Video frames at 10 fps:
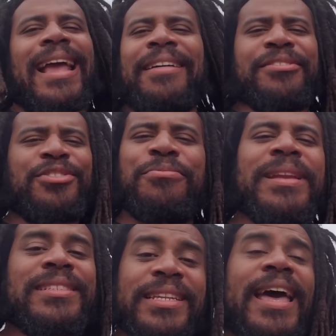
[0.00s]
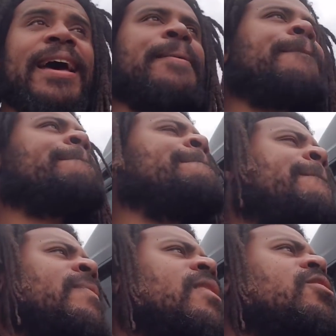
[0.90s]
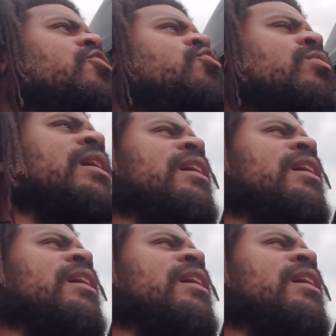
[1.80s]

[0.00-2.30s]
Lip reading: after 2 minutes of that, you